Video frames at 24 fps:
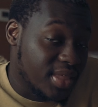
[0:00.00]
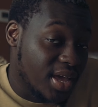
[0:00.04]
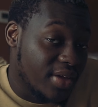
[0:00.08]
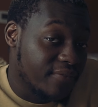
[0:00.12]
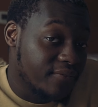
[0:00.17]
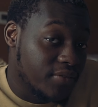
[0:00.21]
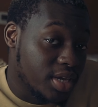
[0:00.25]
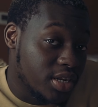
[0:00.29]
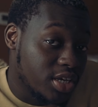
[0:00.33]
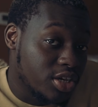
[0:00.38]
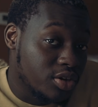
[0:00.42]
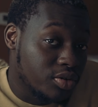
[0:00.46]
that
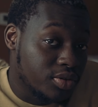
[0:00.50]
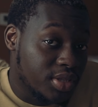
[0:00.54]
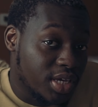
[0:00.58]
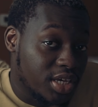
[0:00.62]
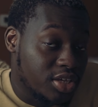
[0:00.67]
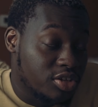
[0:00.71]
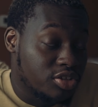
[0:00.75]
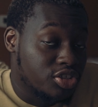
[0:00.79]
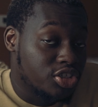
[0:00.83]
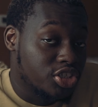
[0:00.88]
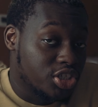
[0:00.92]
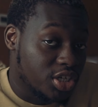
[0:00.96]
video that
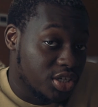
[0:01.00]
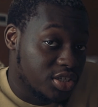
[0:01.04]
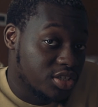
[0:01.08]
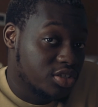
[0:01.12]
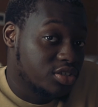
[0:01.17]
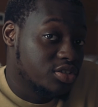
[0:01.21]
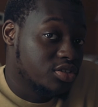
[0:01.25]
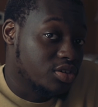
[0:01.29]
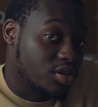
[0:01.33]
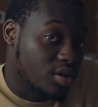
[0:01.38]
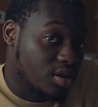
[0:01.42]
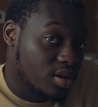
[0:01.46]
you
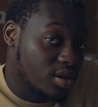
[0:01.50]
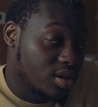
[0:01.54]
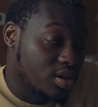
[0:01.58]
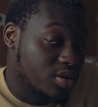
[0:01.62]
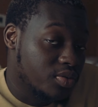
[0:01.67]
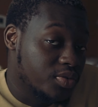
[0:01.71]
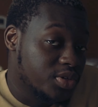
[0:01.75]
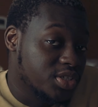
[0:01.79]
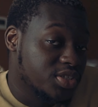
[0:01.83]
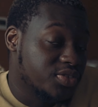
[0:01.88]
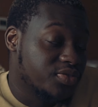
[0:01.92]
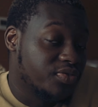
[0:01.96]
just saw
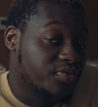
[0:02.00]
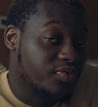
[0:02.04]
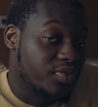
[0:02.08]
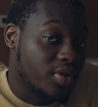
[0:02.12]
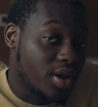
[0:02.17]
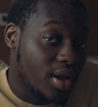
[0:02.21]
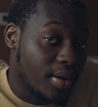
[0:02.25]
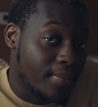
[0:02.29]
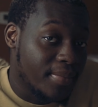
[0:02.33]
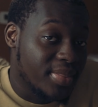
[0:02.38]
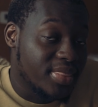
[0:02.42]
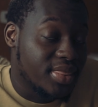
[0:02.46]
was
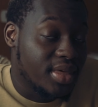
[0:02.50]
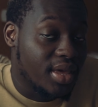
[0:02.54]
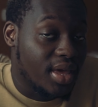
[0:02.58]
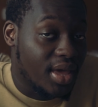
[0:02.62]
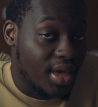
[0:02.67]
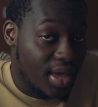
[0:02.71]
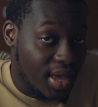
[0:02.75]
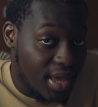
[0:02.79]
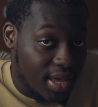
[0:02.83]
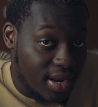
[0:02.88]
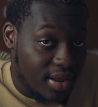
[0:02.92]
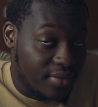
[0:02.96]
from the
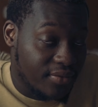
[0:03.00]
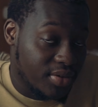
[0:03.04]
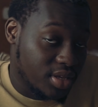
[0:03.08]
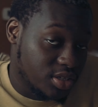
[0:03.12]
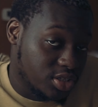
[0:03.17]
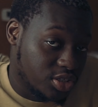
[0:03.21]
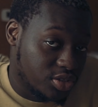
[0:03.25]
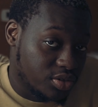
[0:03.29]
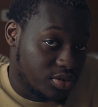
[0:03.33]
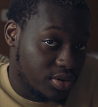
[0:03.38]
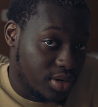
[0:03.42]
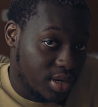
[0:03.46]
head of
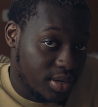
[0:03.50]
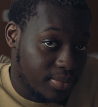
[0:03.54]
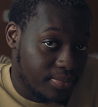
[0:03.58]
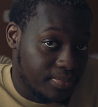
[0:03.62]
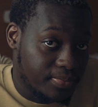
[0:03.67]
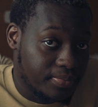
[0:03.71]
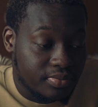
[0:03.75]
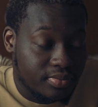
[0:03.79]
Instagram.